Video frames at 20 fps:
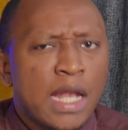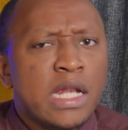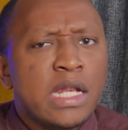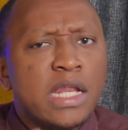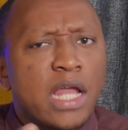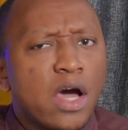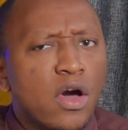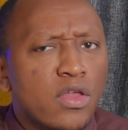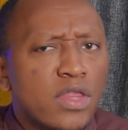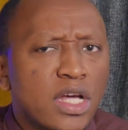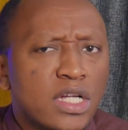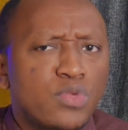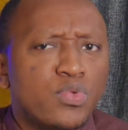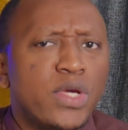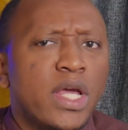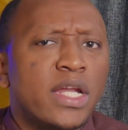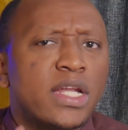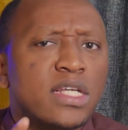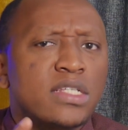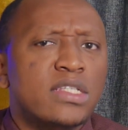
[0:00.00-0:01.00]
Now that
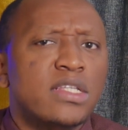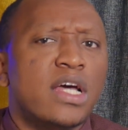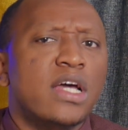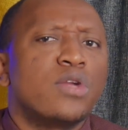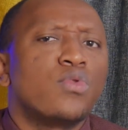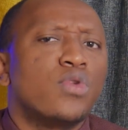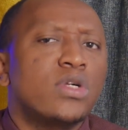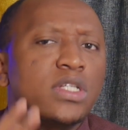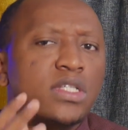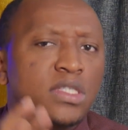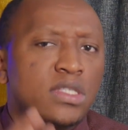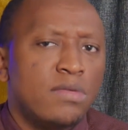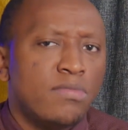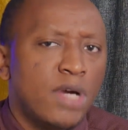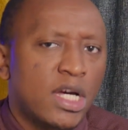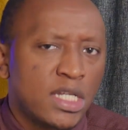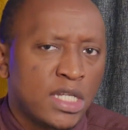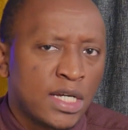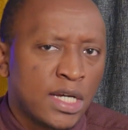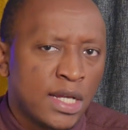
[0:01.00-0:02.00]
we understand what is
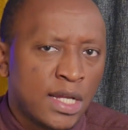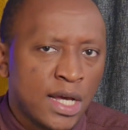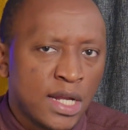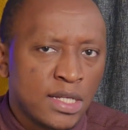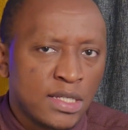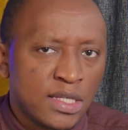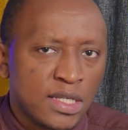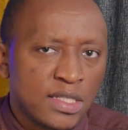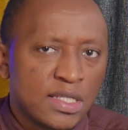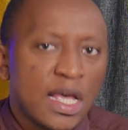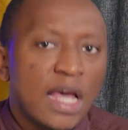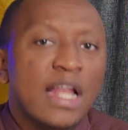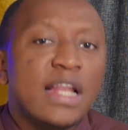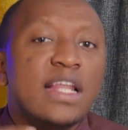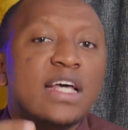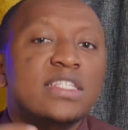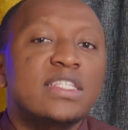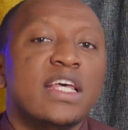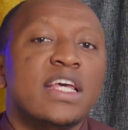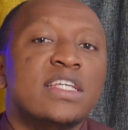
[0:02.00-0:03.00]
thematic analysis,
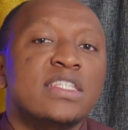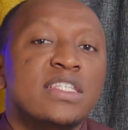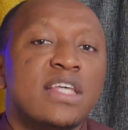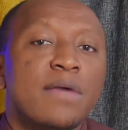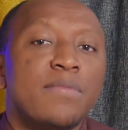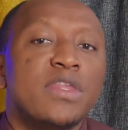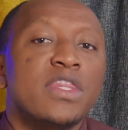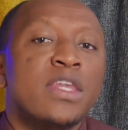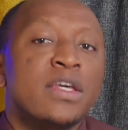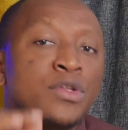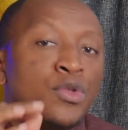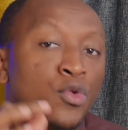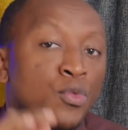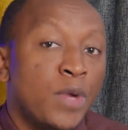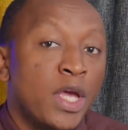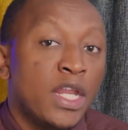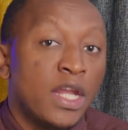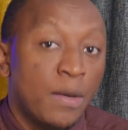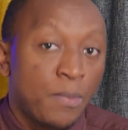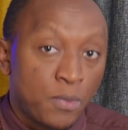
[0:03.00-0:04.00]
let's examine the two
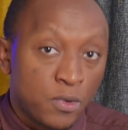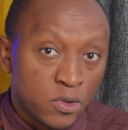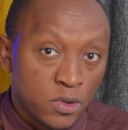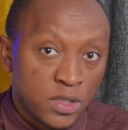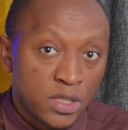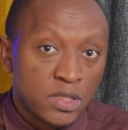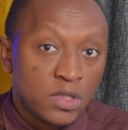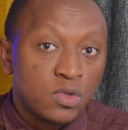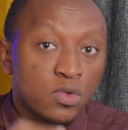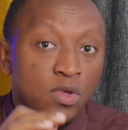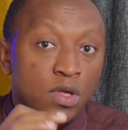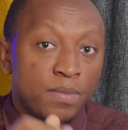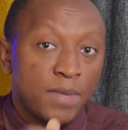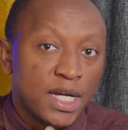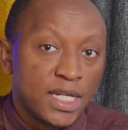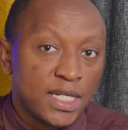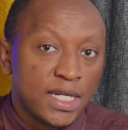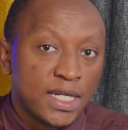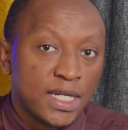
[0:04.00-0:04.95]
main approaches to thematic